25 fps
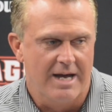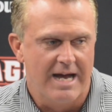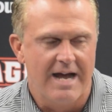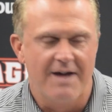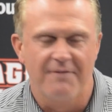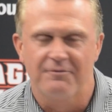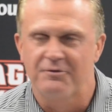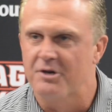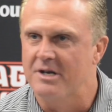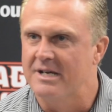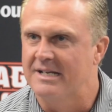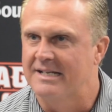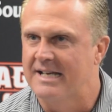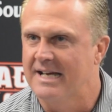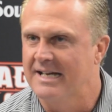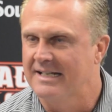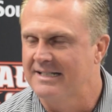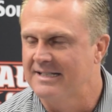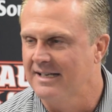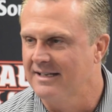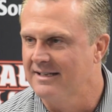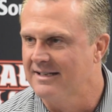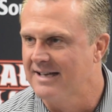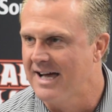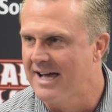after he
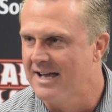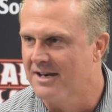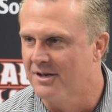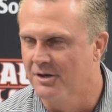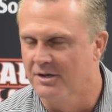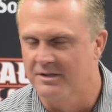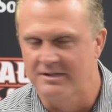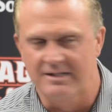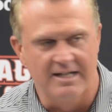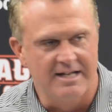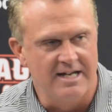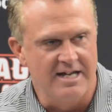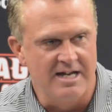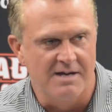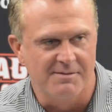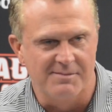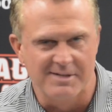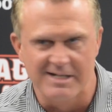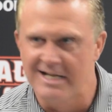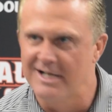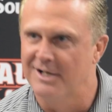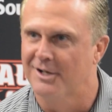kicked it, I looked at him,